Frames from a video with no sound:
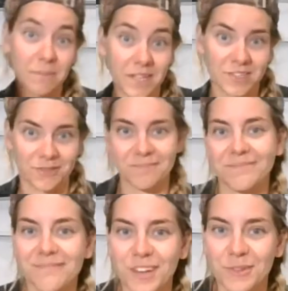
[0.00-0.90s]
pencil,
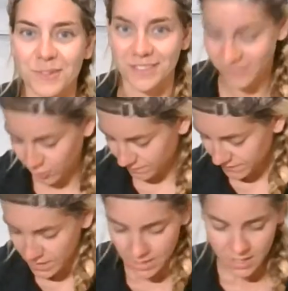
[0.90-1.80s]
all in one, cool.
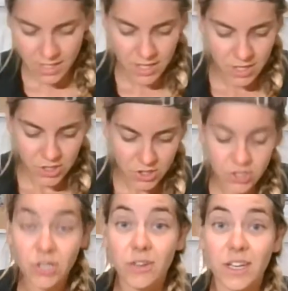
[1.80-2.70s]

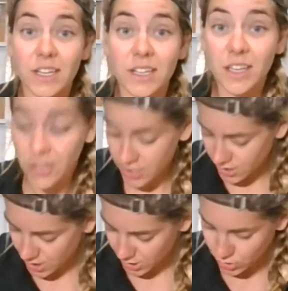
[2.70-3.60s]
So another
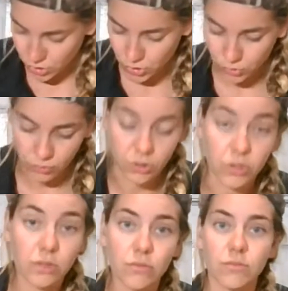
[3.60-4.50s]

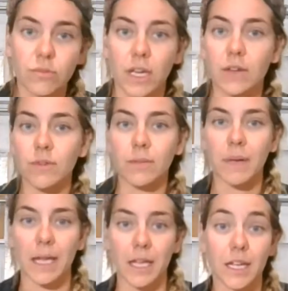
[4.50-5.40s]
tool that we
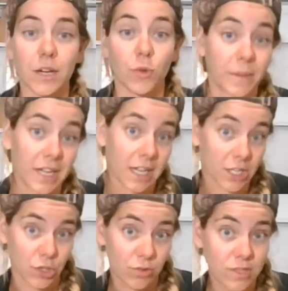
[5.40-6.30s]
may or may not
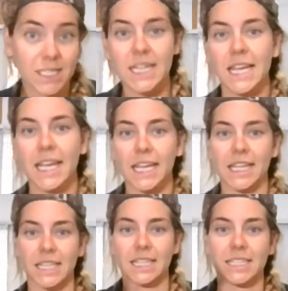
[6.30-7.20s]
use
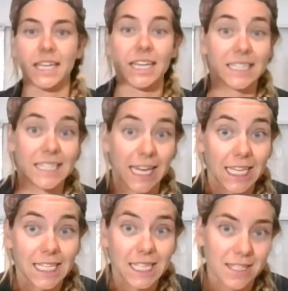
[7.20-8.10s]
is
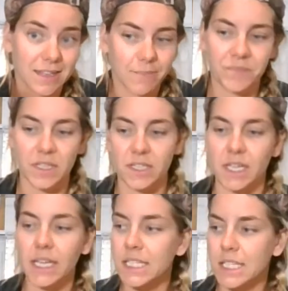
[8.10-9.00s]
dikes.
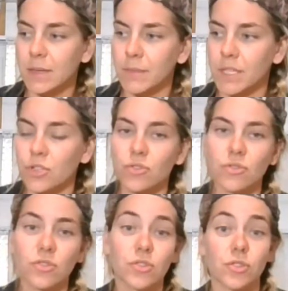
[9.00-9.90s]
Dikes can be
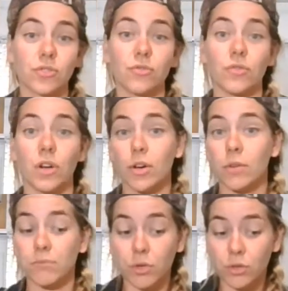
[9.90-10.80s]
used to
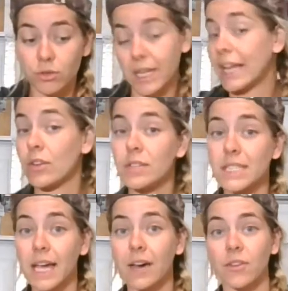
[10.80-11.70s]
pull nails
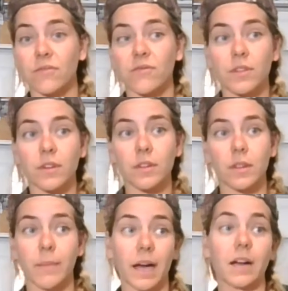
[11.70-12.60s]
out of the
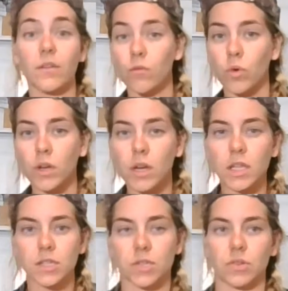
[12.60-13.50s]
back of wood.
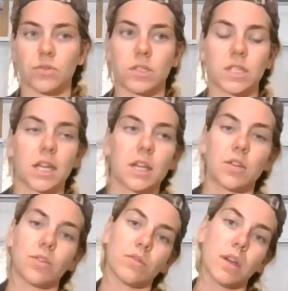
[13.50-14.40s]
So say
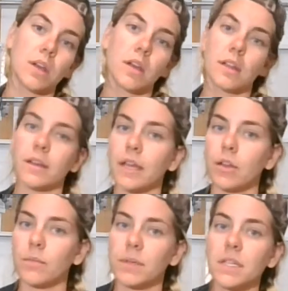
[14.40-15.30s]
you nail
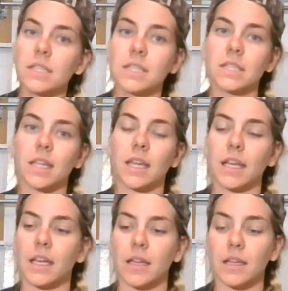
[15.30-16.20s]
a piece
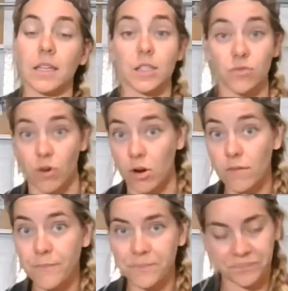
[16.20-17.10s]
and it's wrong.
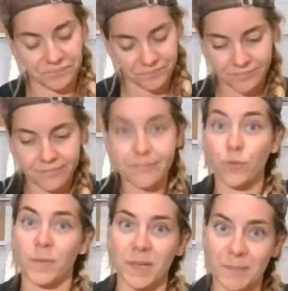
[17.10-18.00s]
We
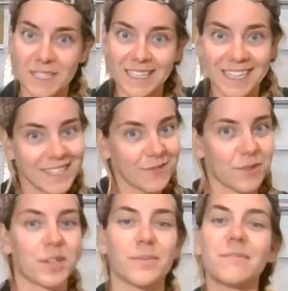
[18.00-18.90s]
make mistakes, we're
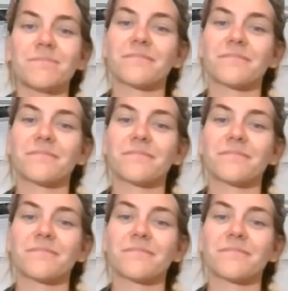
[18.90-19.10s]
human.